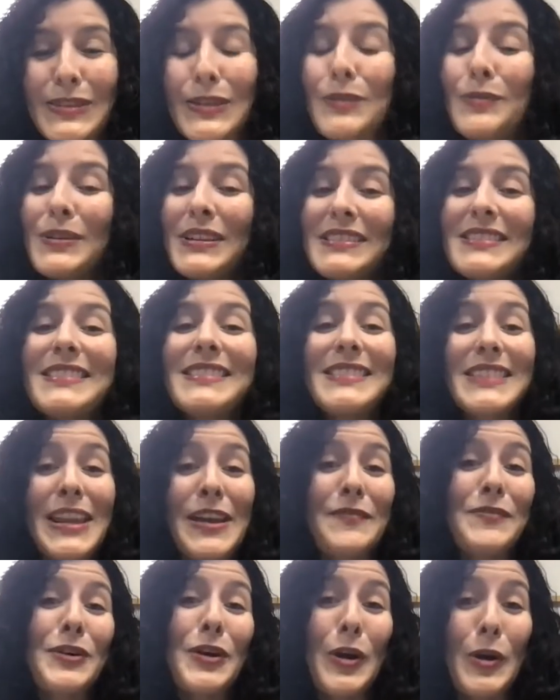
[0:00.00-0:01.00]
the quizzes
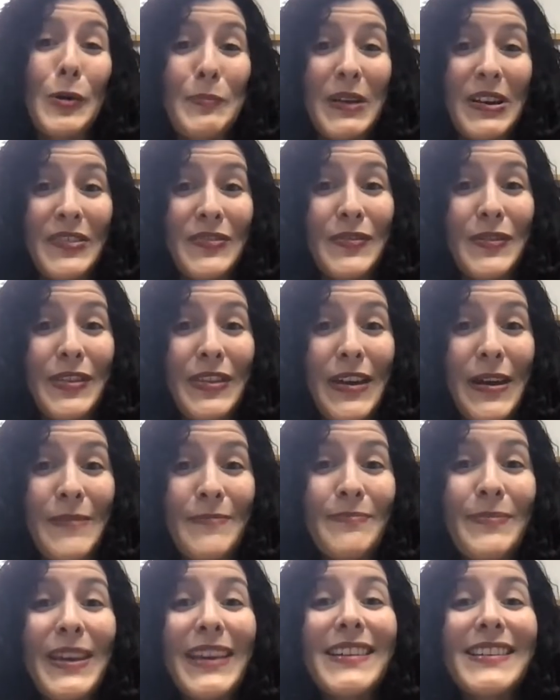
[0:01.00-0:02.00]
never opened for
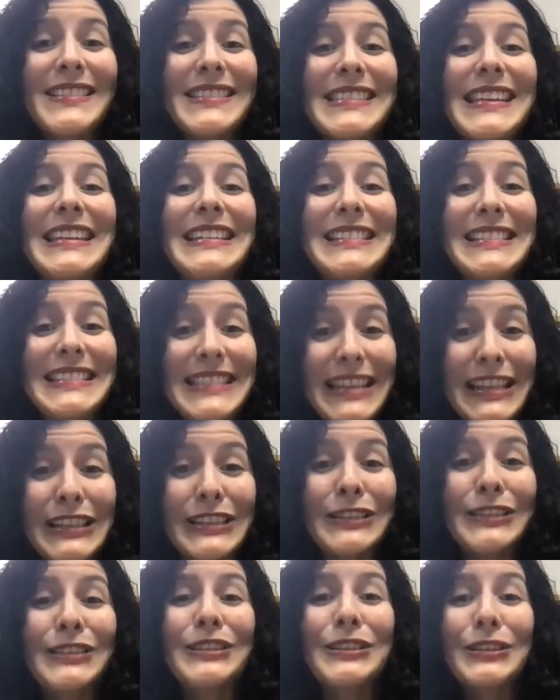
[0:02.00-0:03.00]
them because they
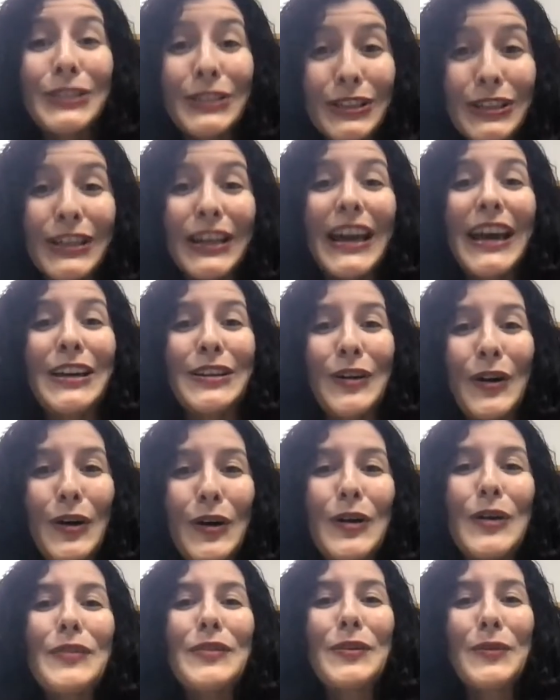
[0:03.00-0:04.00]
didn't look at
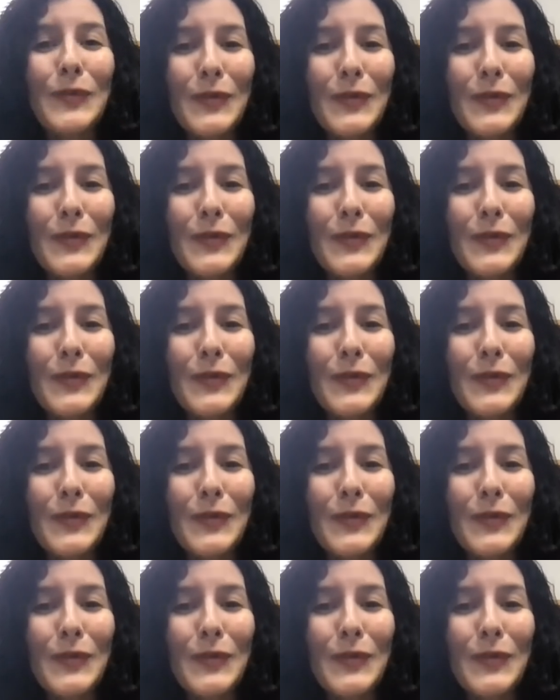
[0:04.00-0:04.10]
all the